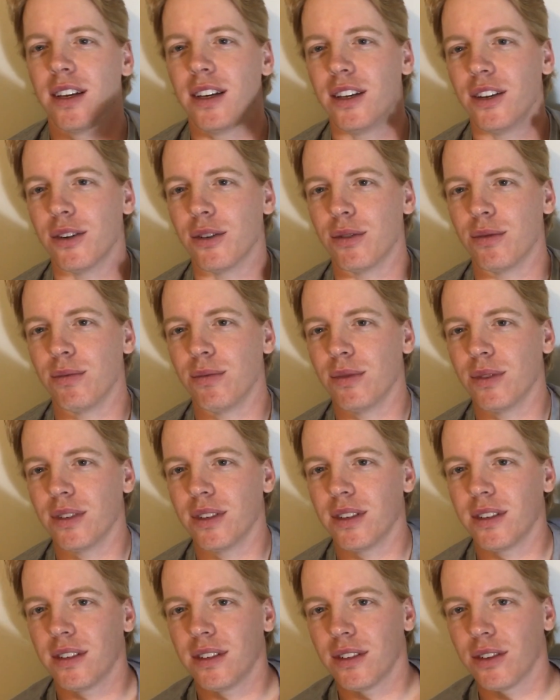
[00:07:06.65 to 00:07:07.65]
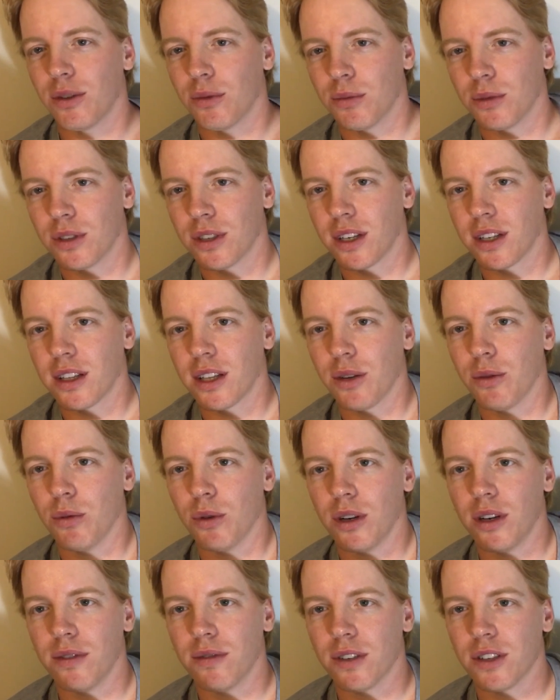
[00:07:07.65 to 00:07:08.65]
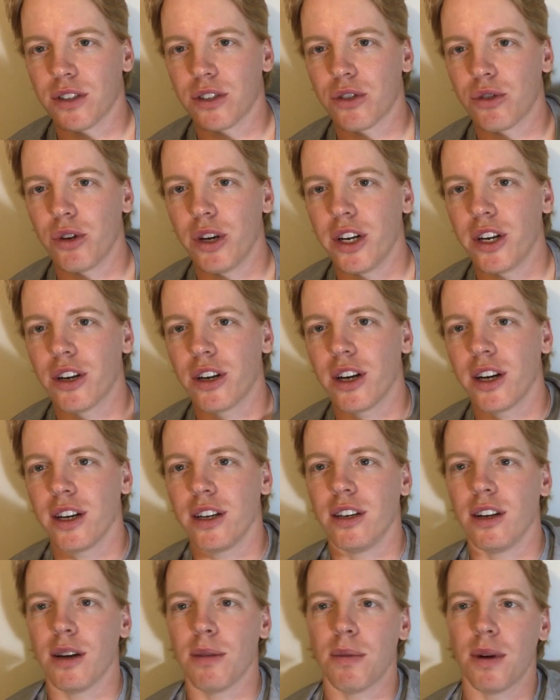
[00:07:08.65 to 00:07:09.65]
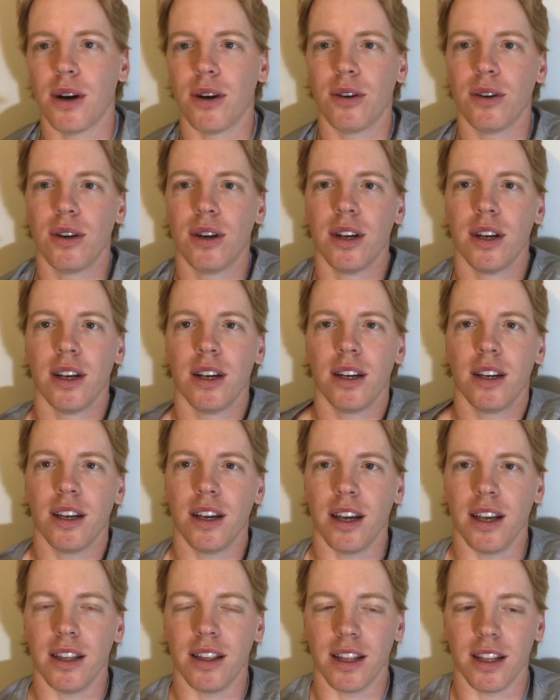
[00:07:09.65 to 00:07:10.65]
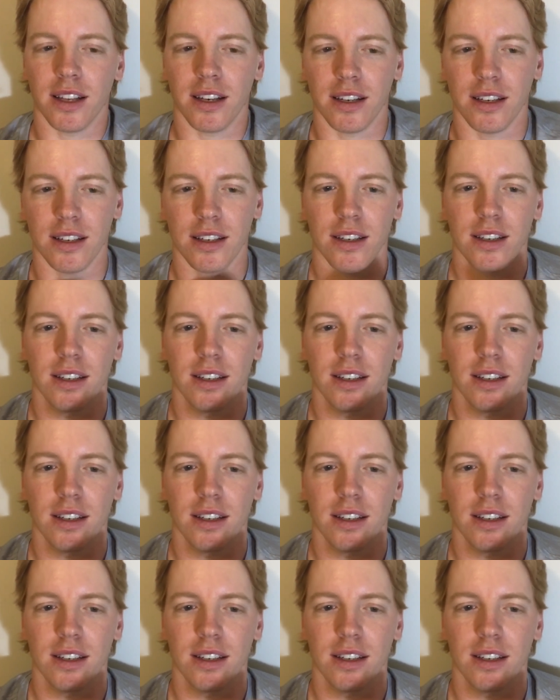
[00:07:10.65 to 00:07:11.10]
you know, almost like they would if a streaker had come out, and then